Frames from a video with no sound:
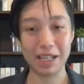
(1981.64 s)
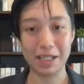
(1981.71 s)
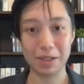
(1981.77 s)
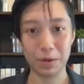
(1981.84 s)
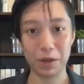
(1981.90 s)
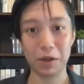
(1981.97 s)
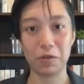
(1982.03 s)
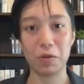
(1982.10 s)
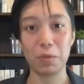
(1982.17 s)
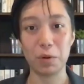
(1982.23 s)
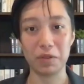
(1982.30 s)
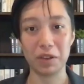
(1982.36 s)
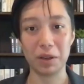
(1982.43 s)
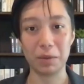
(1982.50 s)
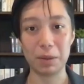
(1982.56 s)
where you're
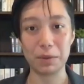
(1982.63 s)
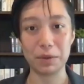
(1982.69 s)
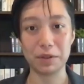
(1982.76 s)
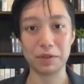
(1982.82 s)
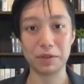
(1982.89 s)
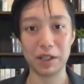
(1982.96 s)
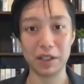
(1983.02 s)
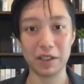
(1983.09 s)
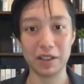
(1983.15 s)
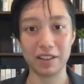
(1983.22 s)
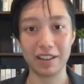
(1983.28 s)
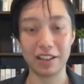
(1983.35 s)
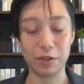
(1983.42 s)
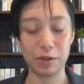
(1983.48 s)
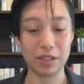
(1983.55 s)
removing people's fear,
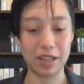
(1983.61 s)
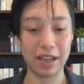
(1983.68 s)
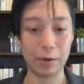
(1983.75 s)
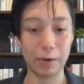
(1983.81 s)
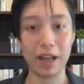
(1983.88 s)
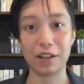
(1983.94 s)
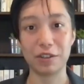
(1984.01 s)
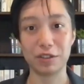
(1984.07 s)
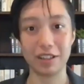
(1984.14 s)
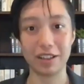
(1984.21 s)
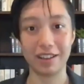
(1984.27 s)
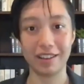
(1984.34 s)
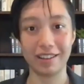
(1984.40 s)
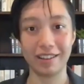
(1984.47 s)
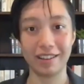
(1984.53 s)
and you say, well,
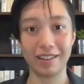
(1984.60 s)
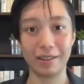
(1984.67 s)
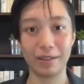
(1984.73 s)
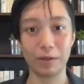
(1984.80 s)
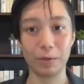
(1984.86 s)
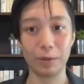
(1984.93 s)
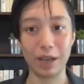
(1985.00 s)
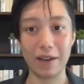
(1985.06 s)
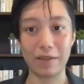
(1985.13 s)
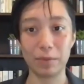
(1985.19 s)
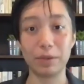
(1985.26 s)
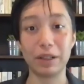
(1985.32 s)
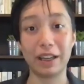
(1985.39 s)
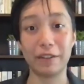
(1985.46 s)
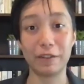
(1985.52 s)
actually, we have a
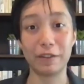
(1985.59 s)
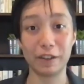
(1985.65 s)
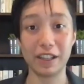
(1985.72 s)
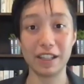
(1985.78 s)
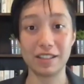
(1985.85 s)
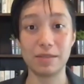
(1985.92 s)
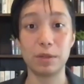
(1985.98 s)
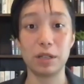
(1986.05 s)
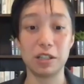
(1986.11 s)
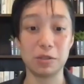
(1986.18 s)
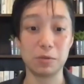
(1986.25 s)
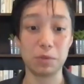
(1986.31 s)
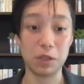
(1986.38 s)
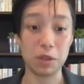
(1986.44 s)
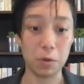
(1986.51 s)
plan for this because
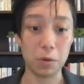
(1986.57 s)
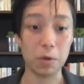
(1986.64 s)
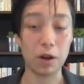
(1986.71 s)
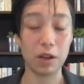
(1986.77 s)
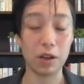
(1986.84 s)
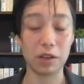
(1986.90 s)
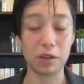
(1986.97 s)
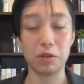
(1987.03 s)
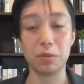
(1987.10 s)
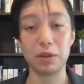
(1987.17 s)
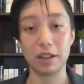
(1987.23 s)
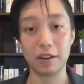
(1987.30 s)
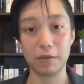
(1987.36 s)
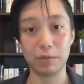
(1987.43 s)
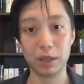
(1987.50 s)
we don't want you to be
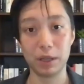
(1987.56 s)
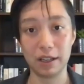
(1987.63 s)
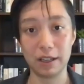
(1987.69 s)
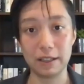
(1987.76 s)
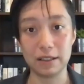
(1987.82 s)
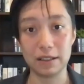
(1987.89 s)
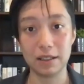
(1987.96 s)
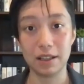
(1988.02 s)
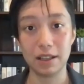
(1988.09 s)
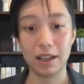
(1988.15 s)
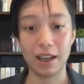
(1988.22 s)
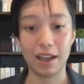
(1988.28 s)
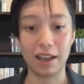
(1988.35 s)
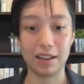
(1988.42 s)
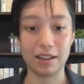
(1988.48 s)
left behind.
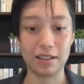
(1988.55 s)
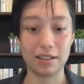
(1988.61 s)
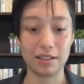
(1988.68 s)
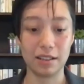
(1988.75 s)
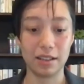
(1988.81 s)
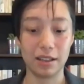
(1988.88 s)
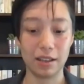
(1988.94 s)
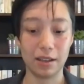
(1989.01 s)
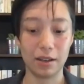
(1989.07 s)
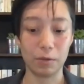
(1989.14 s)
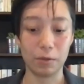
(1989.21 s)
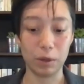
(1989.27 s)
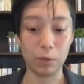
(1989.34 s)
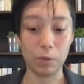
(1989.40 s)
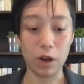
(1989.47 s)
And
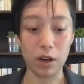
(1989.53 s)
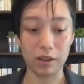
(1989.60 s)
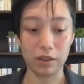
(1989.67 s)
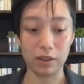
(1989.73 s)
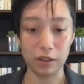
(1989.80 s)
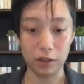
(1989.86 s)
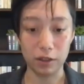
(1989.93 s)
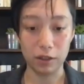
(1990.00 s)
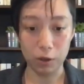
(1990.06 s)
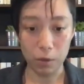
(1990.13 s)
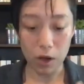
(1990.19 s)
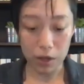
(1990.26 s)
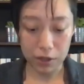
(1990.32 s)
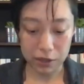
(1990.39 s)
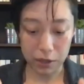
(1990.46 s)
we want you
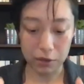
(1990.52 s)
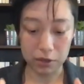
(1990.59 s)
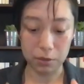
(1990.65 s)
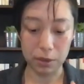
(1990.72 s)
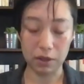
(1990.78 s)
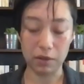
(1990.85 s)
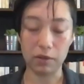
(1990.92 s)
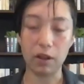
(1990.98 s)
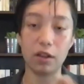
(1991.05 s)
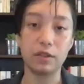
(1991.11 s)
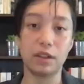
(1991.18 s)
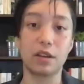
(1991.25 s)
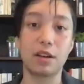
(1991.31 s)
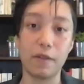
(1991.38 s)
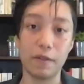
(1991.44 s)
also to be involved
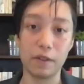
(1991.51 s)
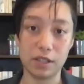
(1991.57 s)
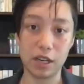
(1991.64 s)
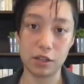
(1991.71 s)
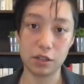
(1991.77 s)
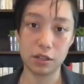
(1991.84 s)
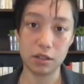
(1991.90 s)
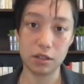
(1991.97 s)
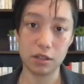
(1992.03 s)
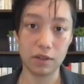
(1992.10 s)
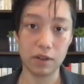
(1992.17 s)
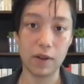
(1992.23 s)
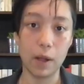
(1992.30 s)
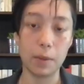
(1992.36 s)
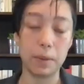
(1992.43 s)
in the conversation of
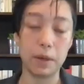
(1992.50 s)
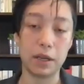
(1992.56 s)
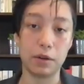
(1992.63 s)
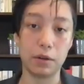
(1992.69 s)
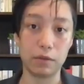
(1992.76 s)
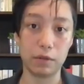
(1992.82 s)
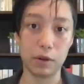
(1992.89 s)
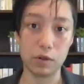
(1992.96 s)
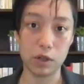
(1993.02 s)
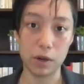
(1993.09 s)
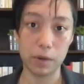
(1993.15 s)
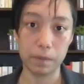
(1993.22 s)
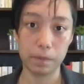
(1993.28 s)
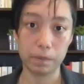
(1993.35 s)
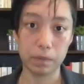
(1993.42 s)
developing your own
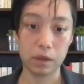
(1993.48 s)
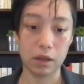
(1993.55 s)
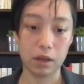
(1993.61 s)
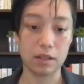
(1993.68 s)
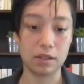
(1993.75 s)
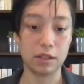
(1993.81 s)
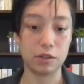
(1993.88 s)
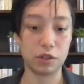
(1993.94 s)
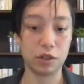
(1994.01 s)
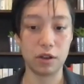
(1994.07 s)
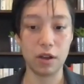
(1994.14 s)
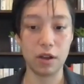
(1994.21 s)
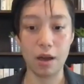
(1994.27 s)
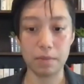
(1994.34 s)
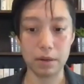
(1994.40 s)
future, because it should
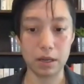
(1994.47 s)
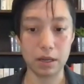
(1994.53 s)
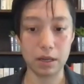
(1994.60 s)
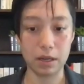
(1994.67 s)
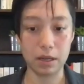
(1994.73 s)
not be